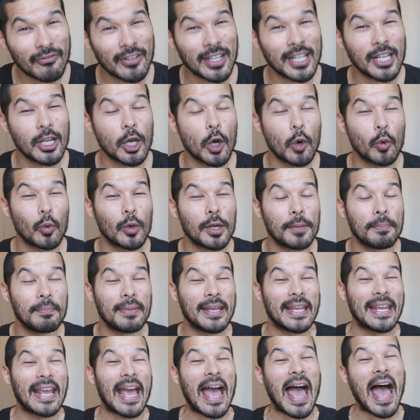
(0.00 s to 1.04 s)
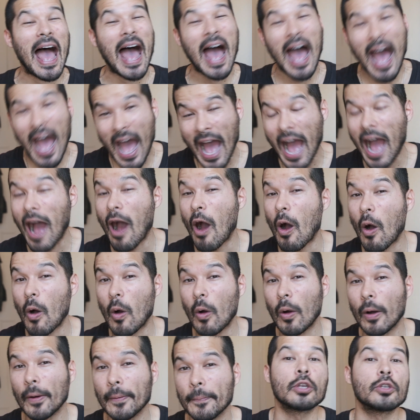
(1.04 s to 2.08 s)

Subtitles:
video would be how.